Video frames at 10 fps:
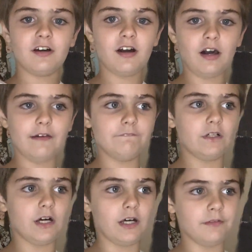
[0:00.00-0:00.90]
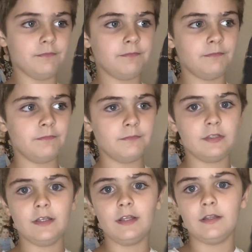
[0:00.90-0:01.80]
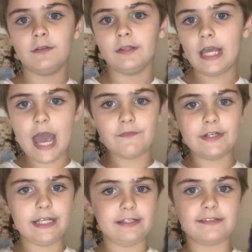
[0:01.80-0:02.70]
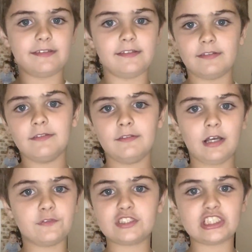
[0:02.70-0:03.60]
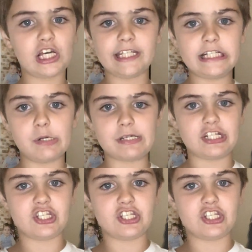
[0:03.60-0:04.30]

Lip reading: on the evidence of Sonny going to